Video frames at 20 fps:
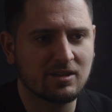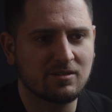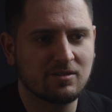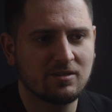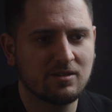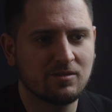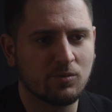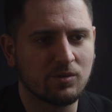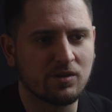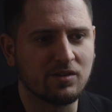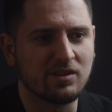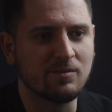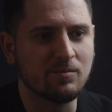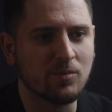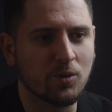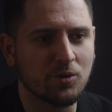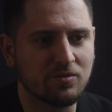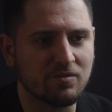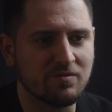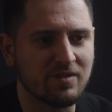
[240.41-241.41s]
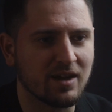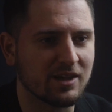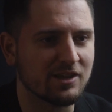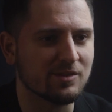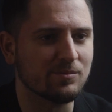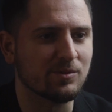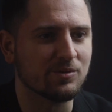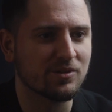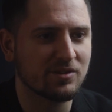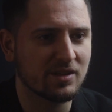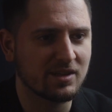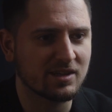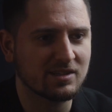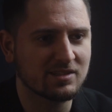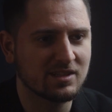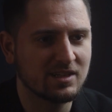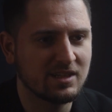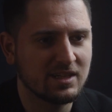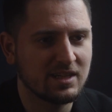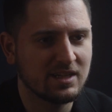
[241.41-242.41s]
like one of the most valuable
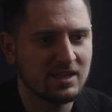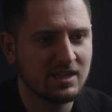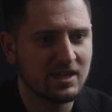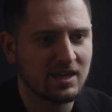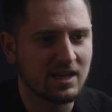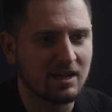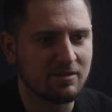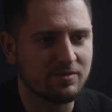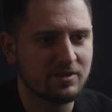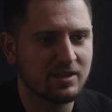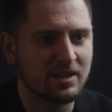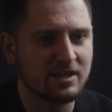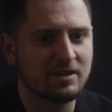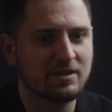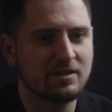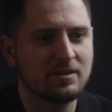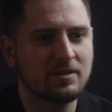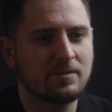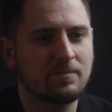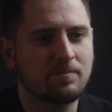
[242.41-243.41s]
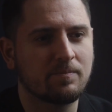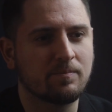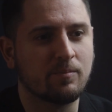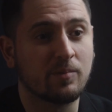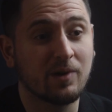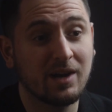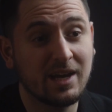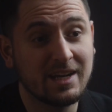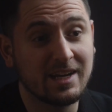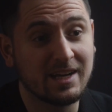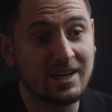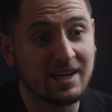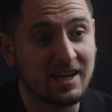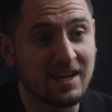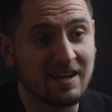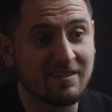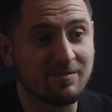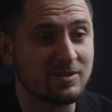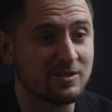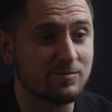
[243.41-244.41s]
things. I feel like Brian and
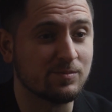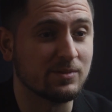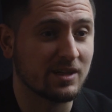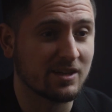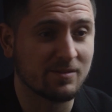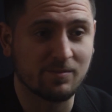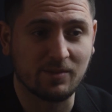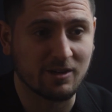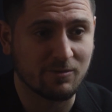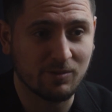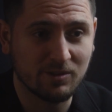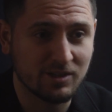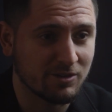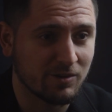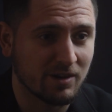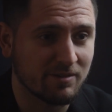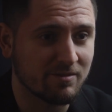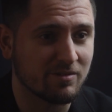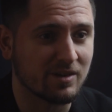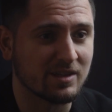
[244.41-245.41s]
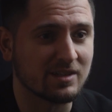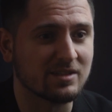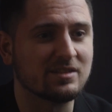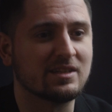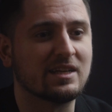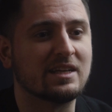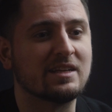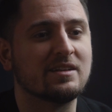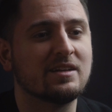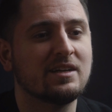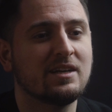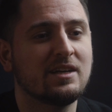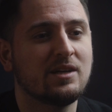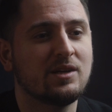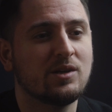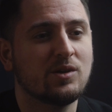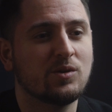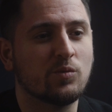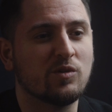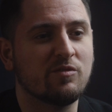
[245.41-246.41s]
I have just become like really great friends, and
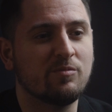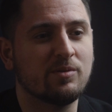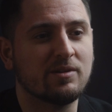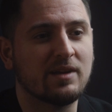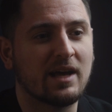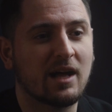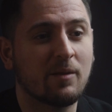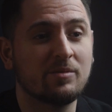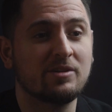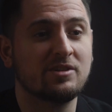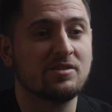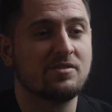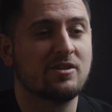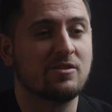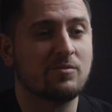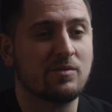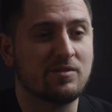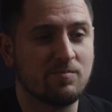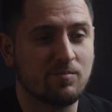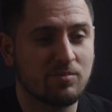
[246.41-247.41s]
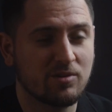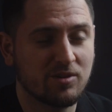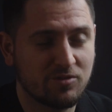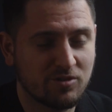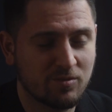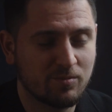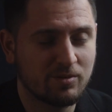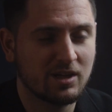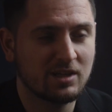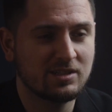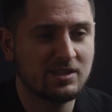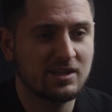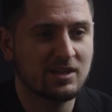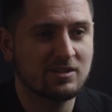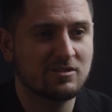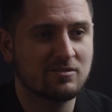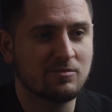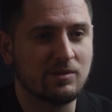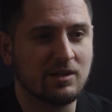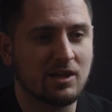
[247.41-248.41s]
we've been helping each other out with personal
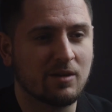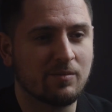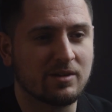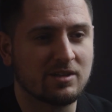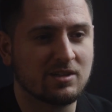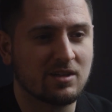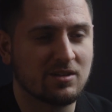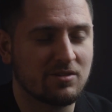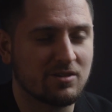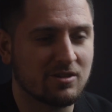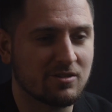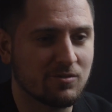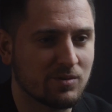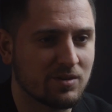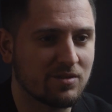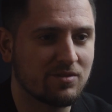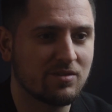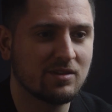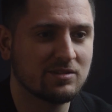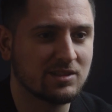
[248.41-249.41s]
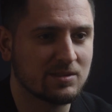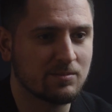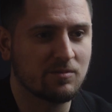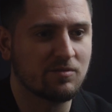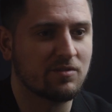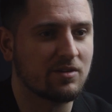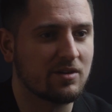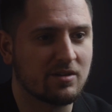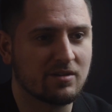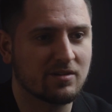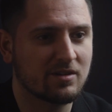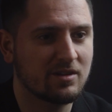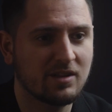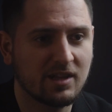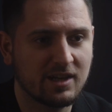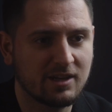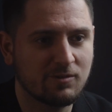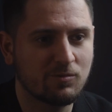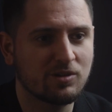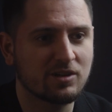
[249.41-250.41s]
projects. We've been helping each other out with some of our
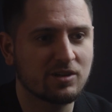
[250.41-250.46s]
client